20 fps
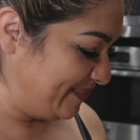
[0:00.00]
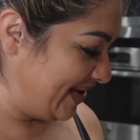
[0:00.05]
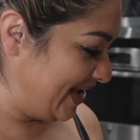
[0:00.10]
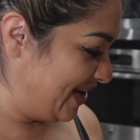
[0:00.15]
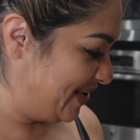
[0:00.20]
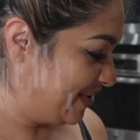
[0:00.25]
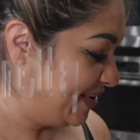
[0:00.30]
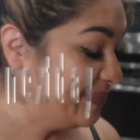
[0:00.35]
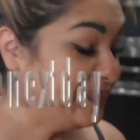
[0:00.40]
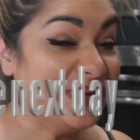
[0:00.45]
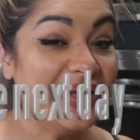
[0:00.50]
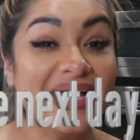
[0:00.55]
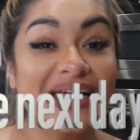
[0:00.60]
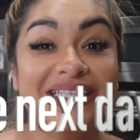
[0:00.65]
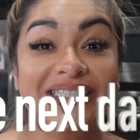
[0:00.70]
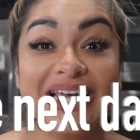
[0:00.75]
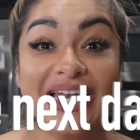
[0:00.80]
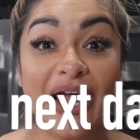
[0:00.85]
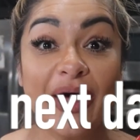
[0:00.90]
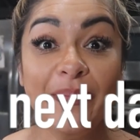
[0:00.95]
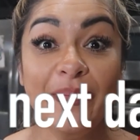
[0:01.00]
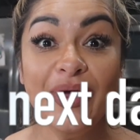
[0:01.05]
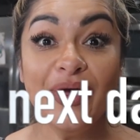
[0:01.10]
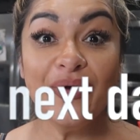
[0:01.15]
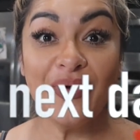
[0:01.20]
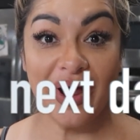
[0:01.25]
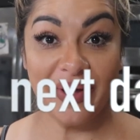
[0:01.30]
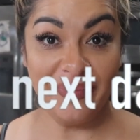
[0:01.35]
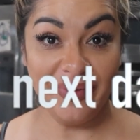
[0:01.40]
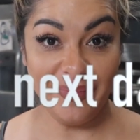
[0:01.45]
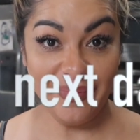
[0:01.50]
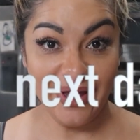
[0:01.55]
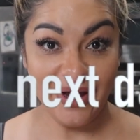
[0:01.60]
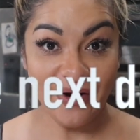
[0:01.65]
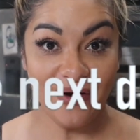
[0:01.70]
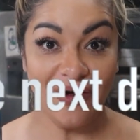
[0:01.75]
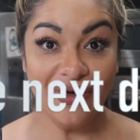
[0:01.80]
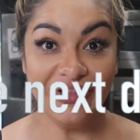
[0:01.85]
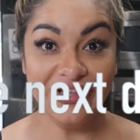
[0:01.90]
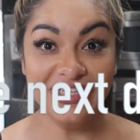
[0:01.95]
My hair up, because then I'll be grabbing my
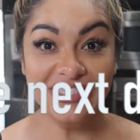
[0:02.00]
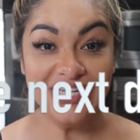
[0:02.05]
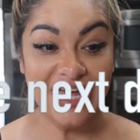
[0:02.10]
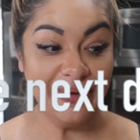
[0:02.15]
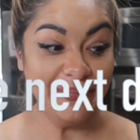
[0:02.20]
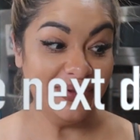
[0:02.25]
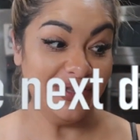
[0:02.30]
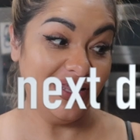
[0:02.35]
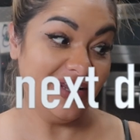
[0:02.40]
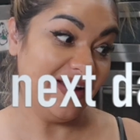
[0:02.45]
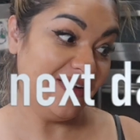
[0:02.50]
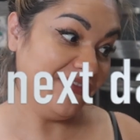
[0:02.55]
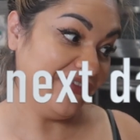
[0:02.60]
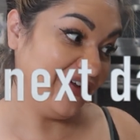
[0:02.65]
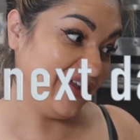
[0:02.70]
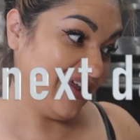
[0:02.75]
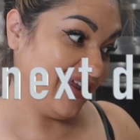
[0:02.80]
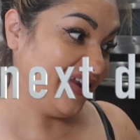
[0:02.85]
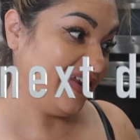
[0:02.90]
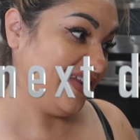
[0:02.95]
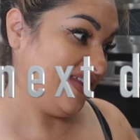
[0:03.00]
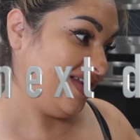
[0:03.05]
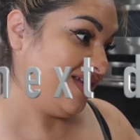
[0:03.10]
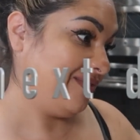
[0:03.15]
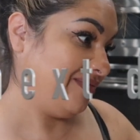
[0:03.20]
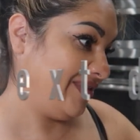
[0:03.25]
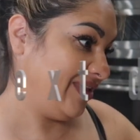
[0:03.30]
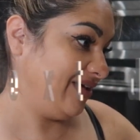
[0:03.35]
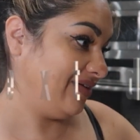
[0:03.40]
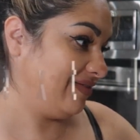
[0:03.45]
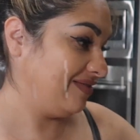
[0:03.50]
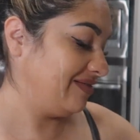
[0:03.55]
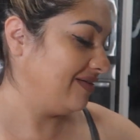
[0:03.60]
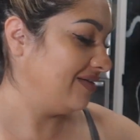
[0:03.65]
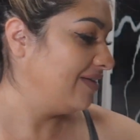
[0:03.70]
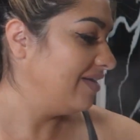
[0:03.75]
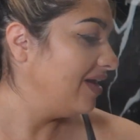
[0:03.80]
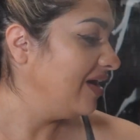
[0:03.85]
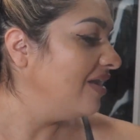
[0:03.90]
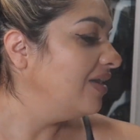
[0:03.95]
hair all the time and then I'll forget it, and I'm like,
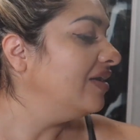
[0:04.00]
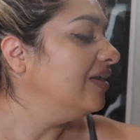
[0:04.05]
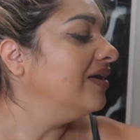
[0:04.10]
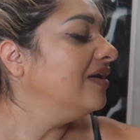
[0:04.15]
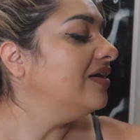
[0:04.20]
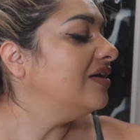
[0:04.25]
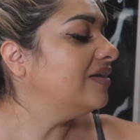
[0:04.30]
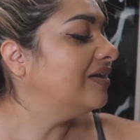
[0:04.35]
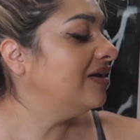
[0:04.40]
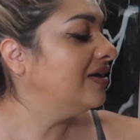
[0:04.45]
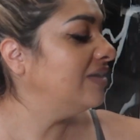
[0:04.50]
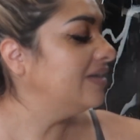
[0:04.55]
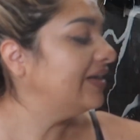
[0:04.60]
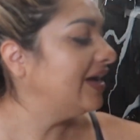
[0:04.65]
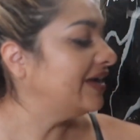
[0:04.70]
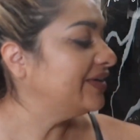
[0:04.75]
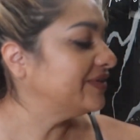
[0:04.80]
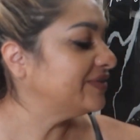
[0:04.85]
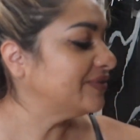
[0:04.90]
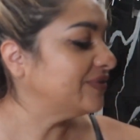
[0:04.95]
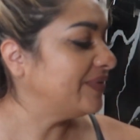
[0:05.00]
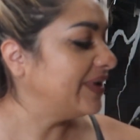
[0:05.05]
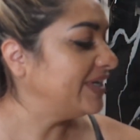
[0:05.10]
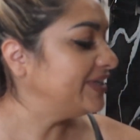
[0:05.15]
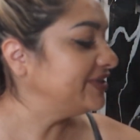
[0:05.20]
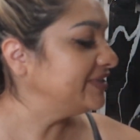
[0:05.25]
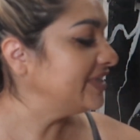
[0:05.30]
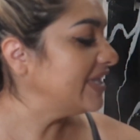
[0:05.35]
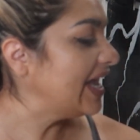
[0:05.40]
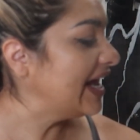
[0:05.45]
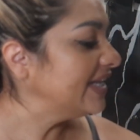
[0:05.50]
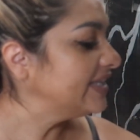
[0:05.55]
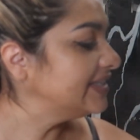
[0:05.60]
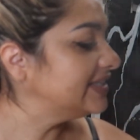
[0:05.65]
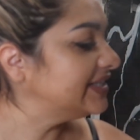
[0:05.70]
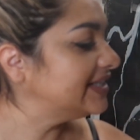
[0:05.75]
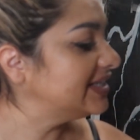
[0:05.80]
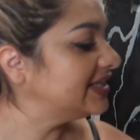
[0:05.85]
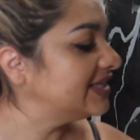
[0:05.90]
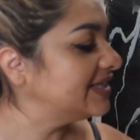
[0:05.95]
I don't know why I do that.
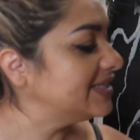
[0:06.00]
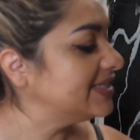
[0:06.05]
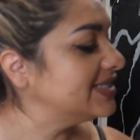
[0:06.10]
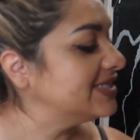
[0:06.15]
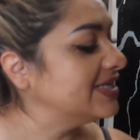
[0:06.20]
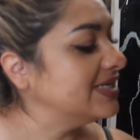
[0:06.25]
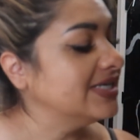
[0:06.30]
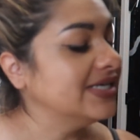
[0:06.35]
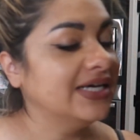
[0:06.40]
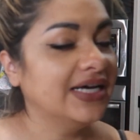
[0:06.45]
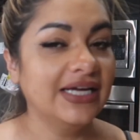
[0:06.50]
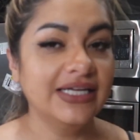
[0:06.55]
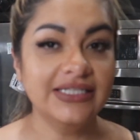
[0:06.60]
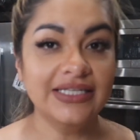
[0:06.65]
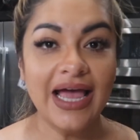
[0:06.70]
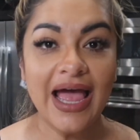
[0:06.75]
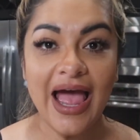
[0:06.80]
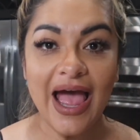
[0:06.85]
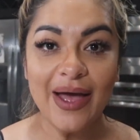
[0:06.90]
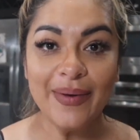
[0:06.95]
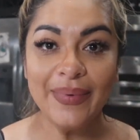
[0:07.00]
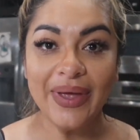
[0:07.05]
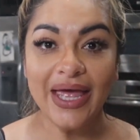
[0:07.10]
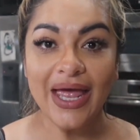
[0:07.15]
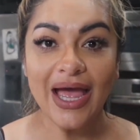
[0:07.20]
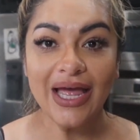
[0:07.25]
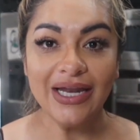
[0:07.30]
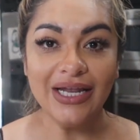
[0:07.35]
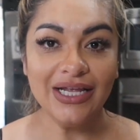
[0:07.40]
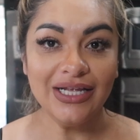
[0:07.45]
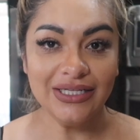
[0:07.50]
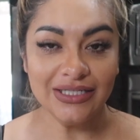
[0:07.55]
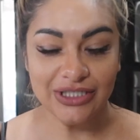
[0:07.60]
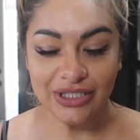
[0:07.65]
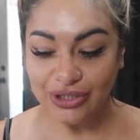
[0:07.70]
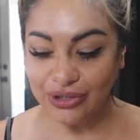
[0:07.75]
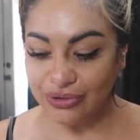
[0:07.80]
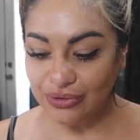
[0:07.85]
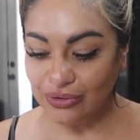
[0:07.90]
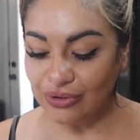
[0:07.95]
I have it, I need
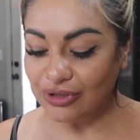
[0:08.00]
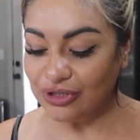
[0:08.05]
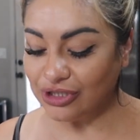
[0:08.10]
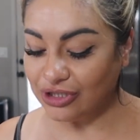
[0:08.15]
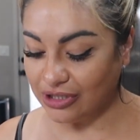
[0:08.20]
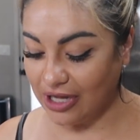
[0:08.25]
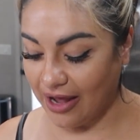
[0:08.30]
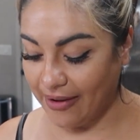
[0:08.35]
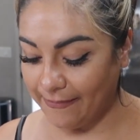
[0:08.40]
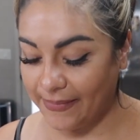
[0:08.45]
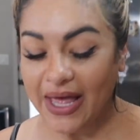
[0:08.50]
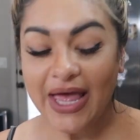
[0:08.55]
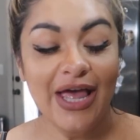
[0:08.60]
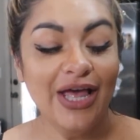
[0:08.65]
to stop.